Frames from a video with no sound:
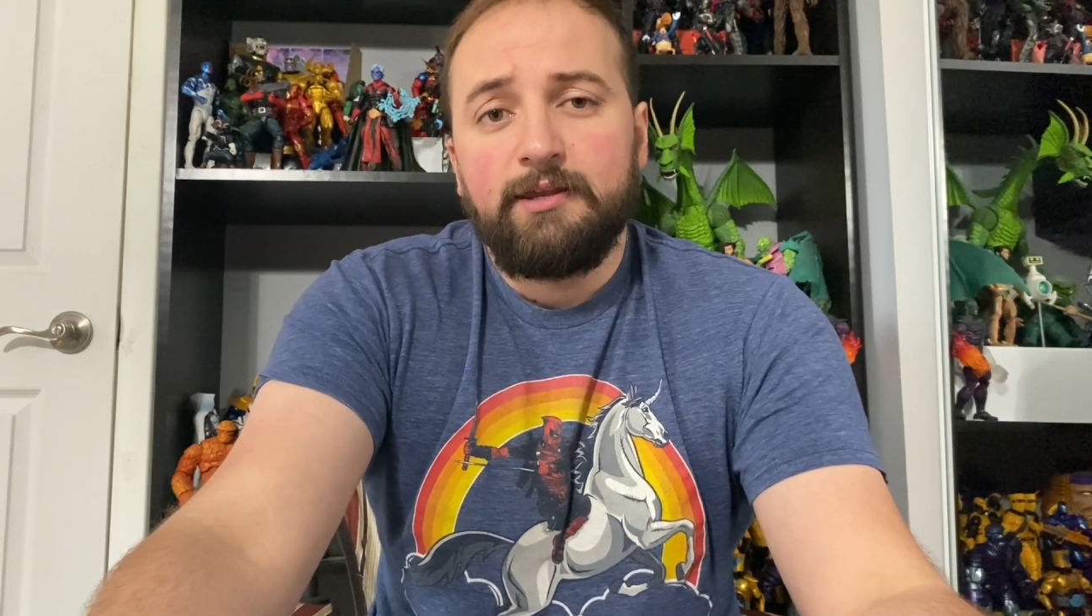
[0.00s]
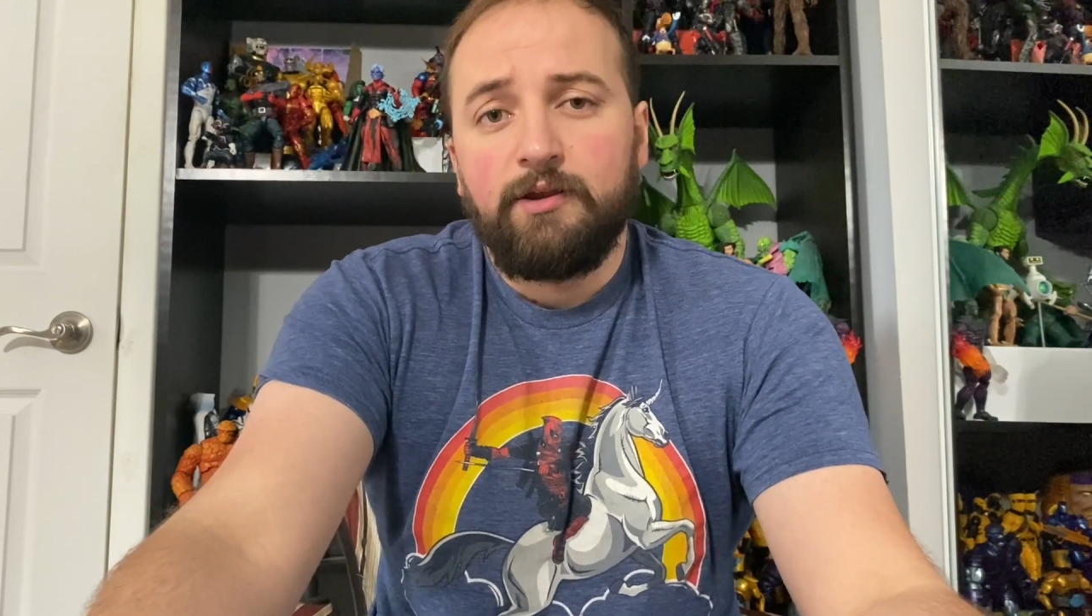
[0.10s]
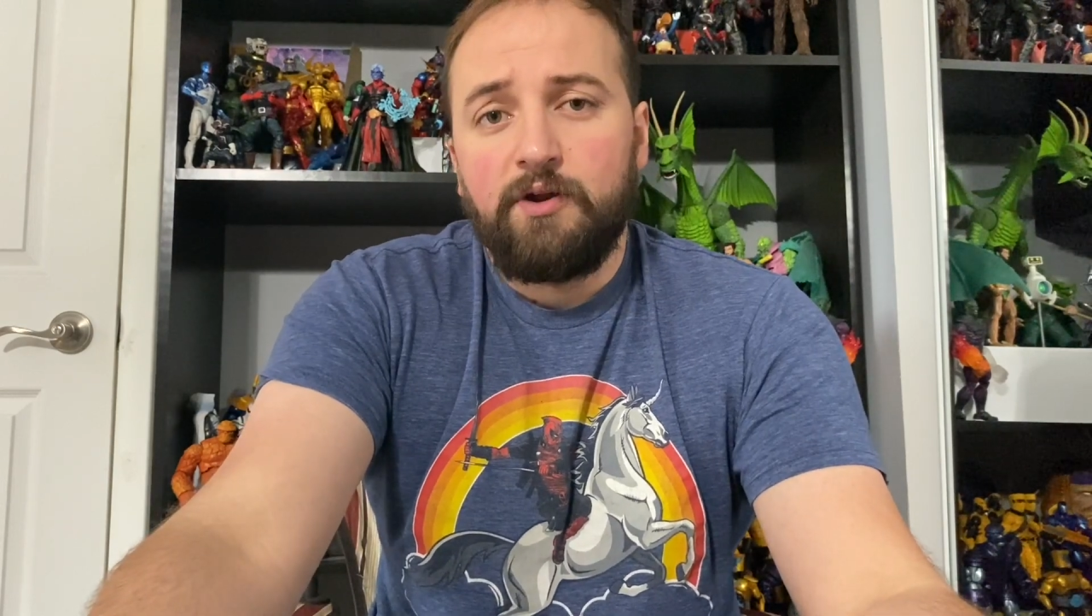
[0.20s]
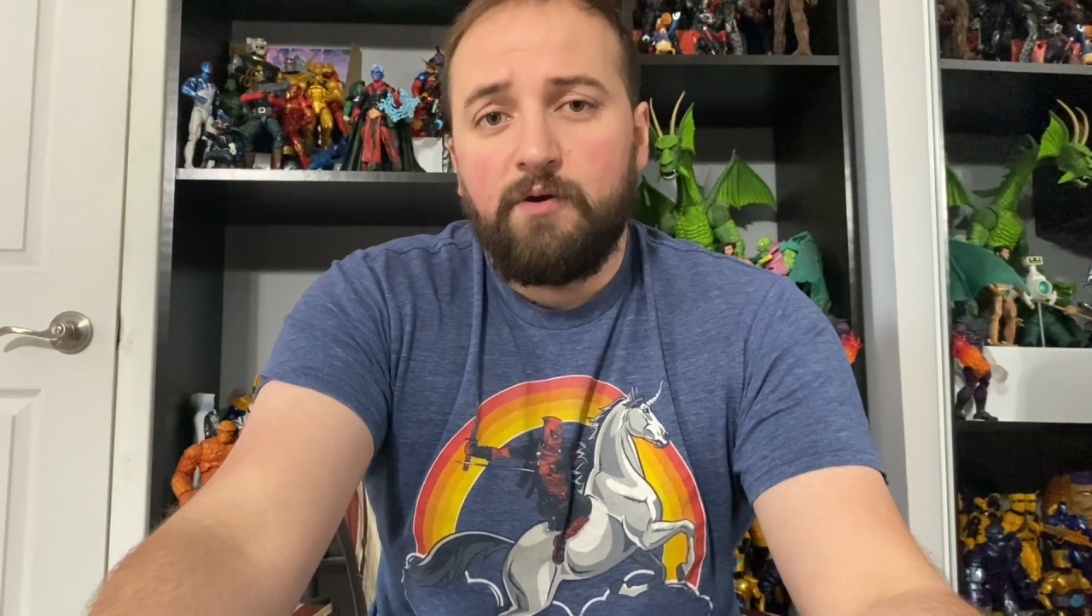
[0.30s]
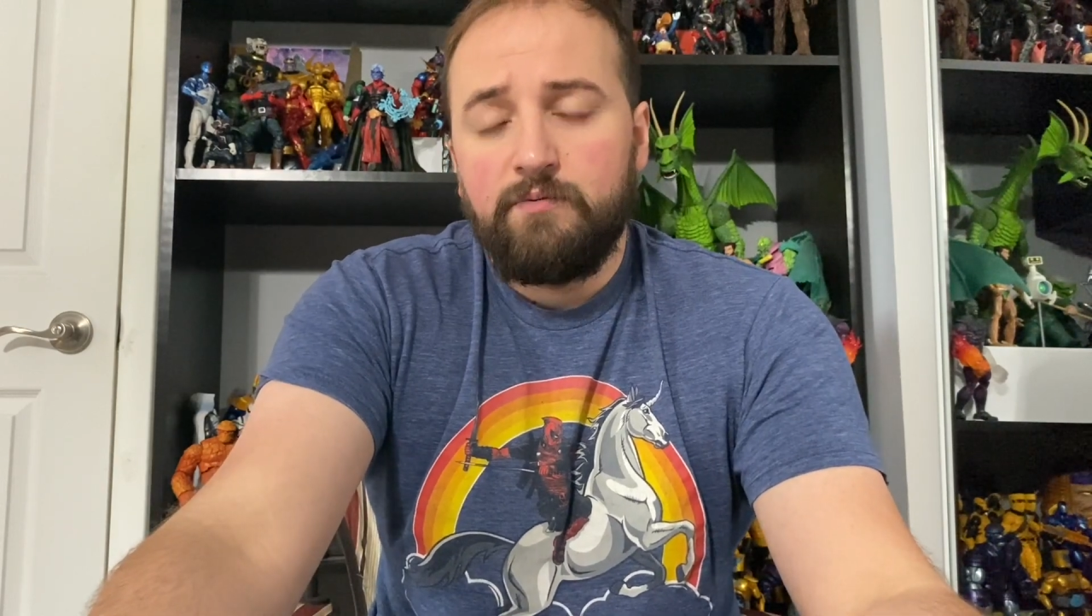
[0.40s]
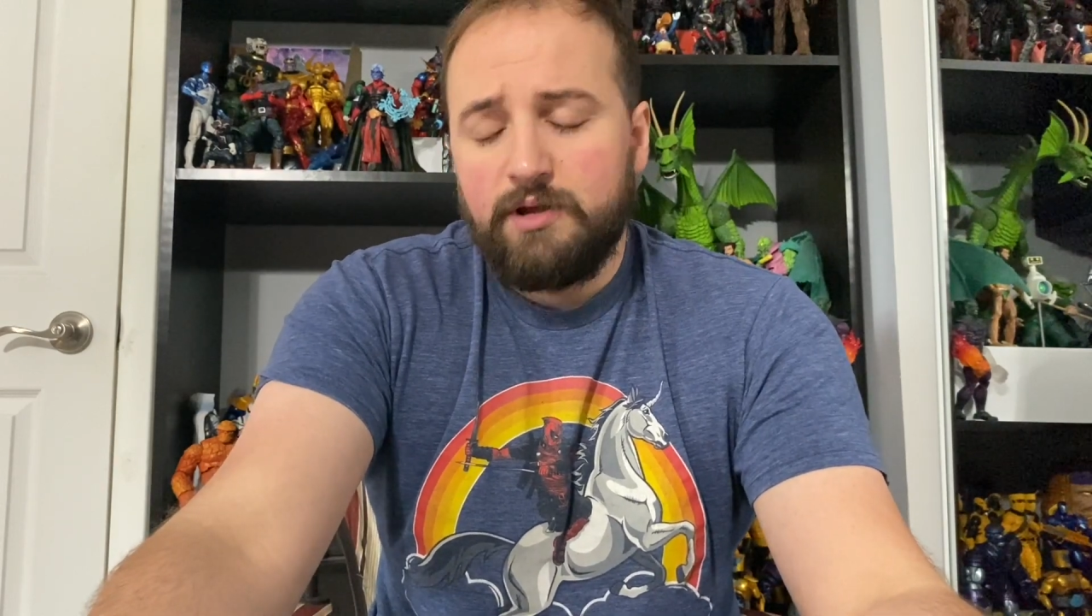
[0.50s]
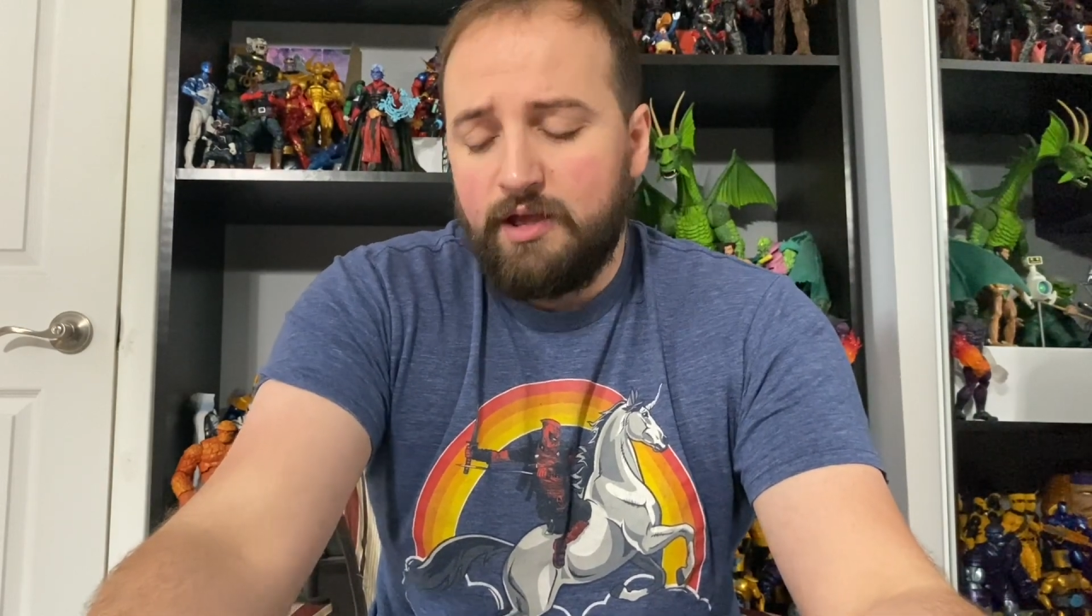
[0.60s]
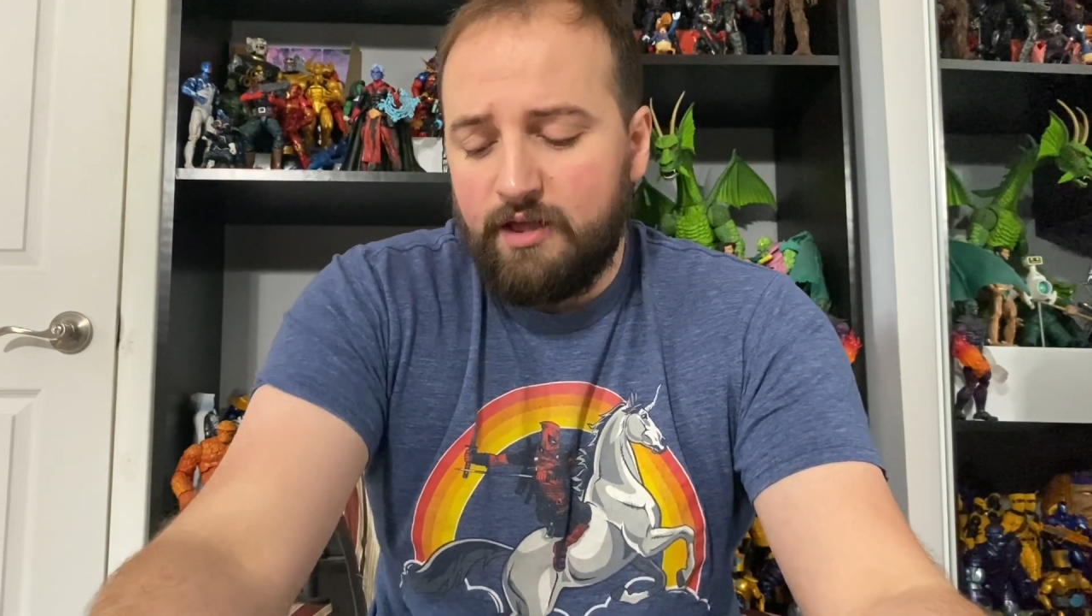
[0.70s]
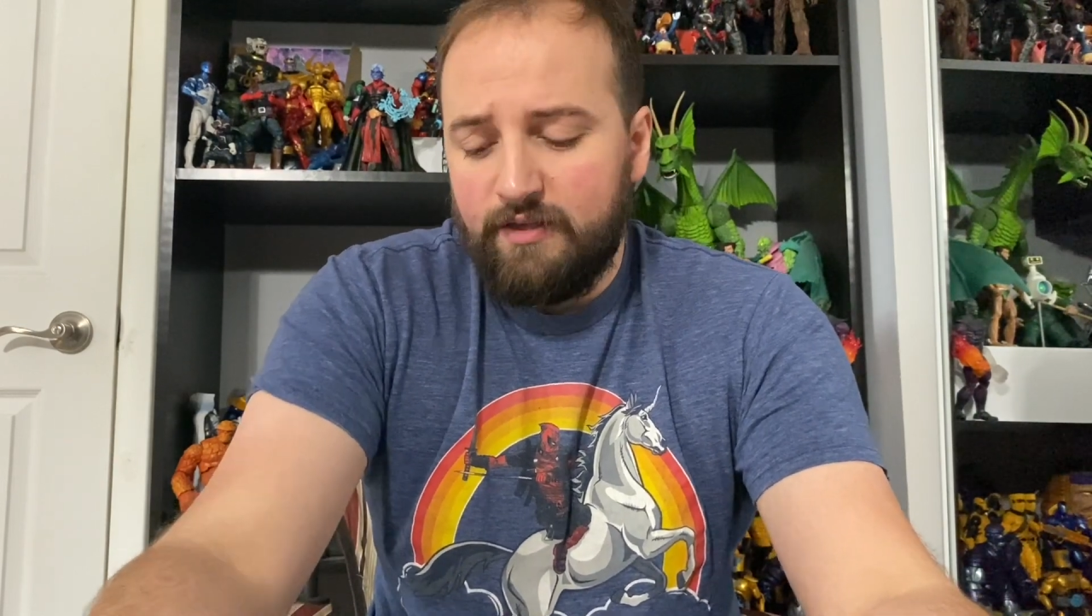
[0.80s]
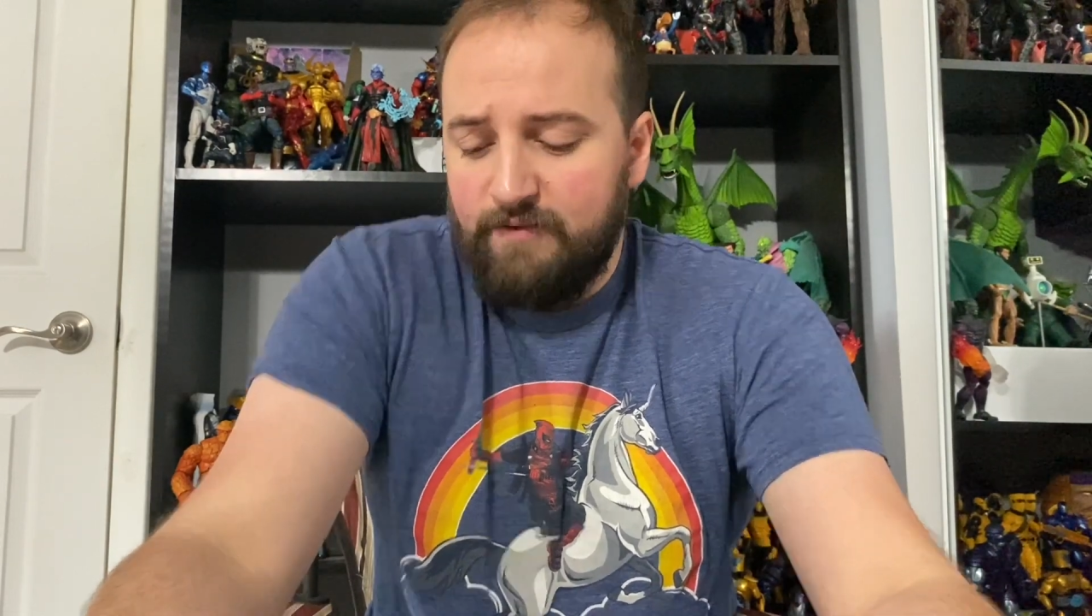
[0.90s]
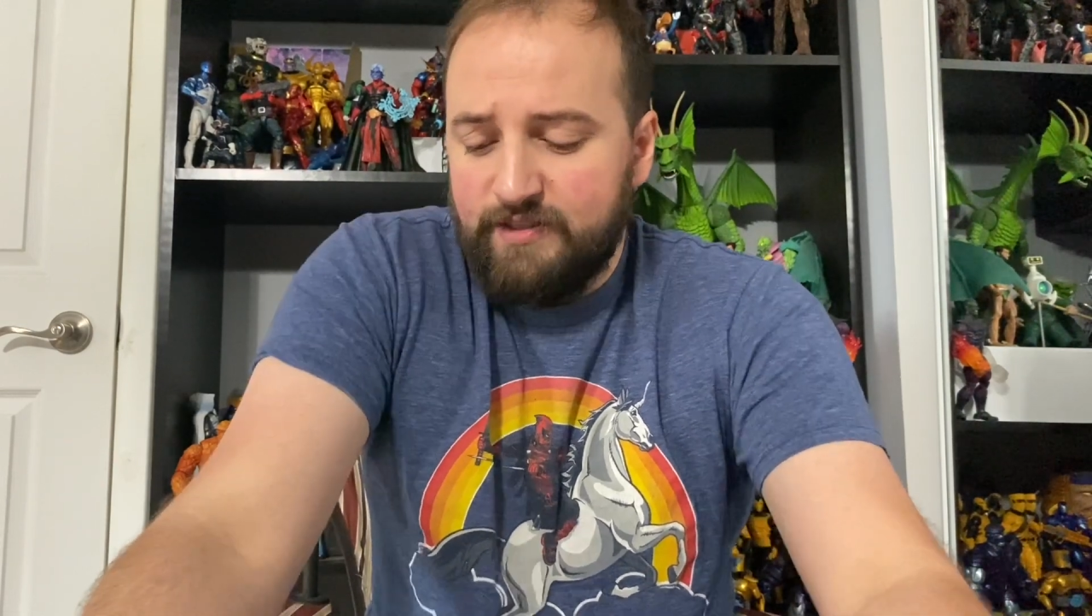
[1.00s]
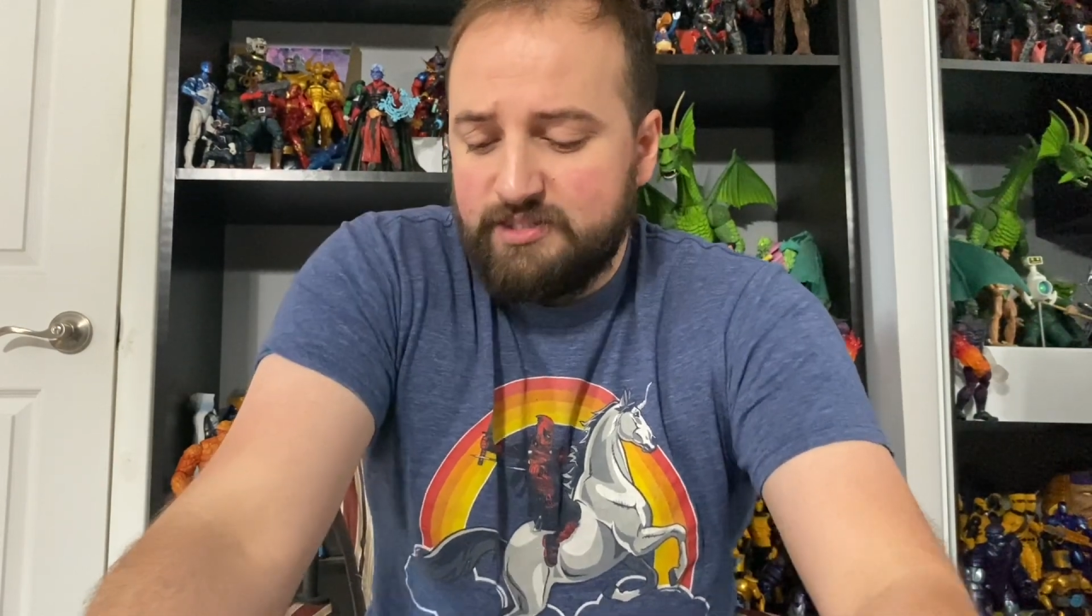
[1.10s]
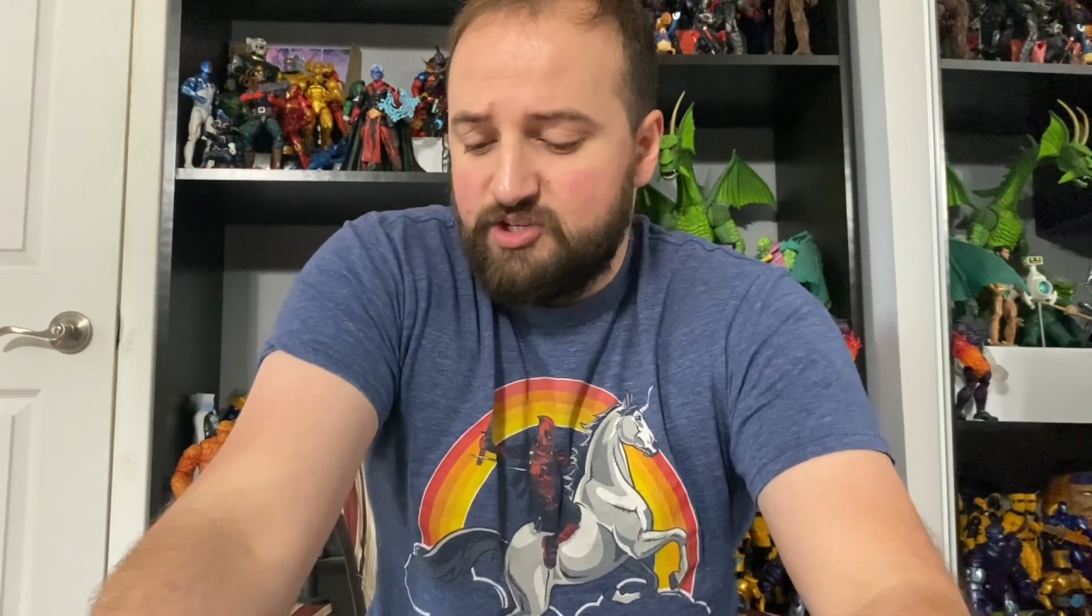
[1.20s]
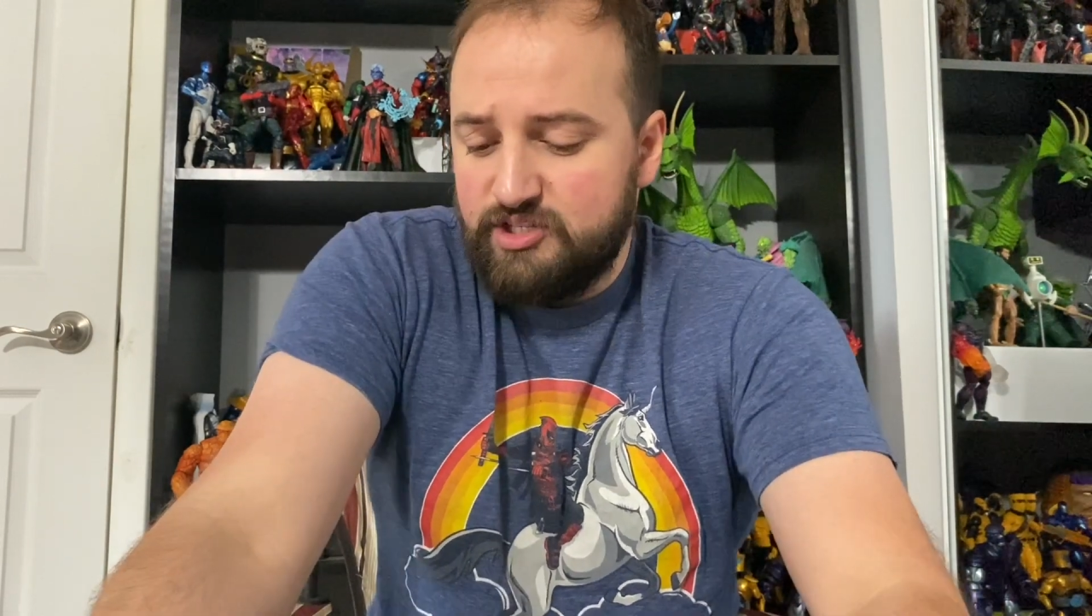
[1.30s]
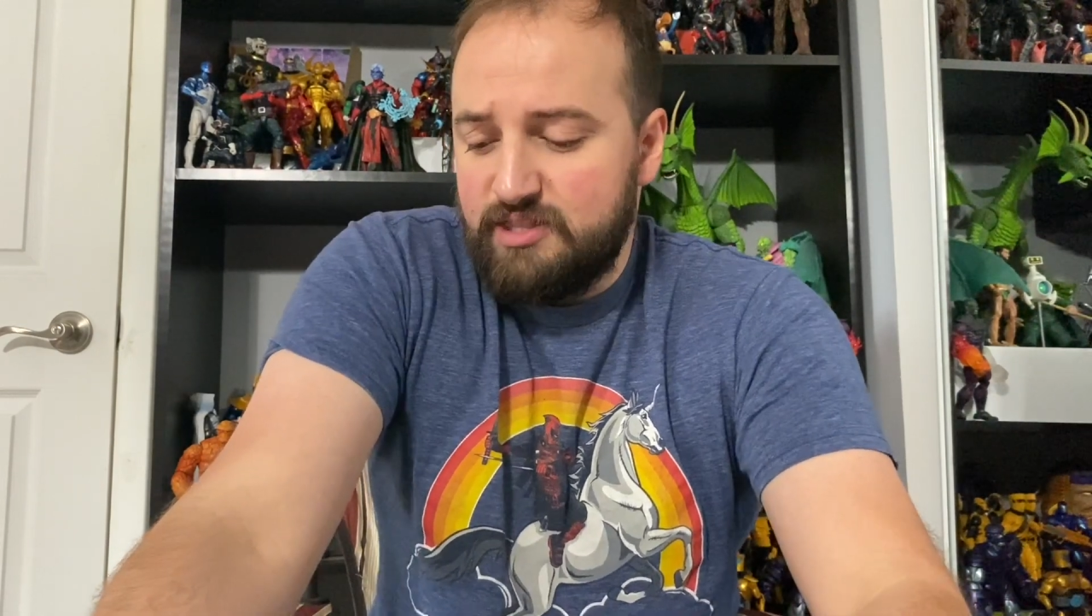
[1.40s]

if it's just